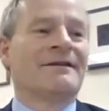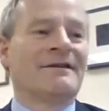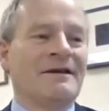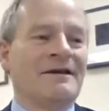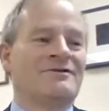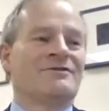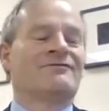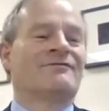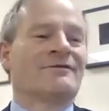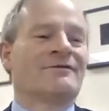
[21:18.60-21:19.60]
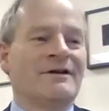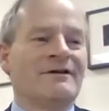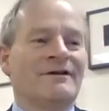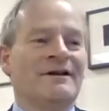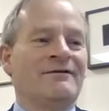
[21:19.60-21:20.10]

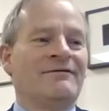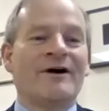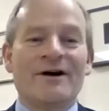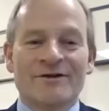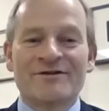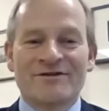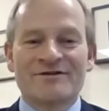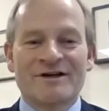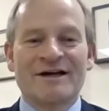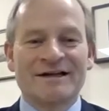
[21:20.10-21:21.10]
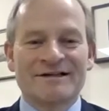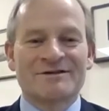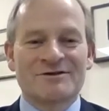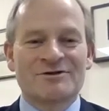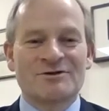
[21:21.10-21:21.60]
the father is entitled